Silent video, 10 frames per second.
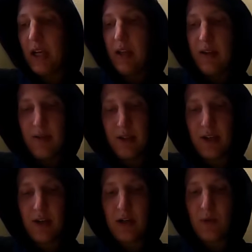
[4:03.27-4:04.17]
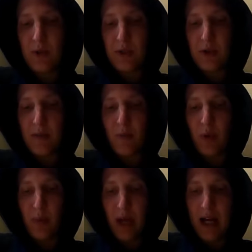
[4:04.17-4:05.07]
The interior was trimmed
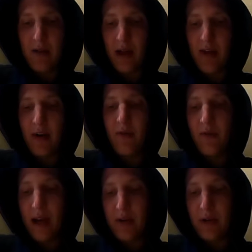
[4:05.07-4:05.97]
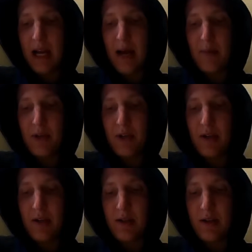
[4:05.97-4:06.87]
with black leather. Factory
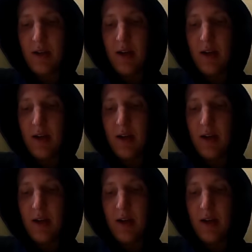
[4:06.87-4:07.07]
options,